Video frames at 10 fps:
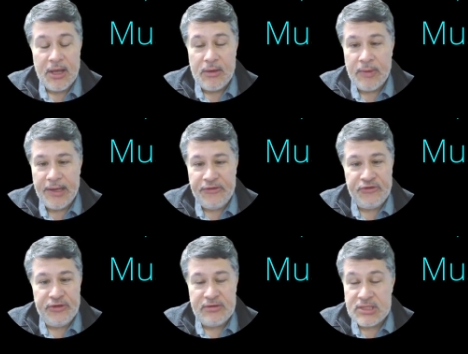which
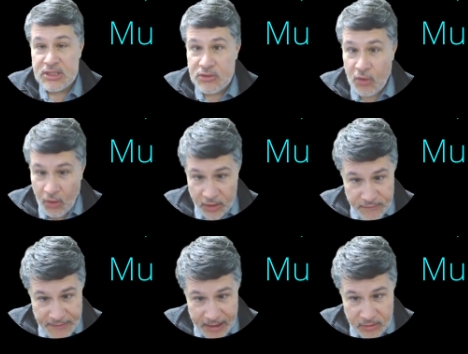uses all the
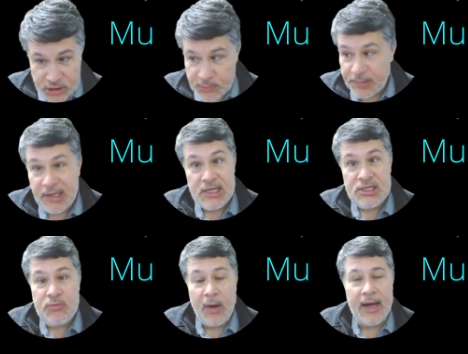vowels
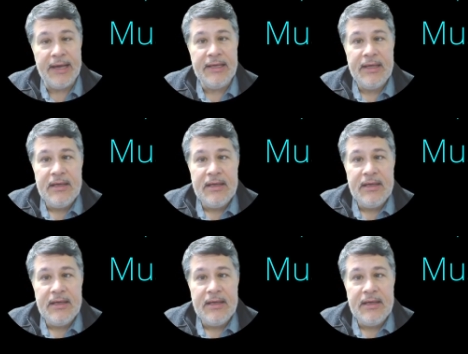plus Y,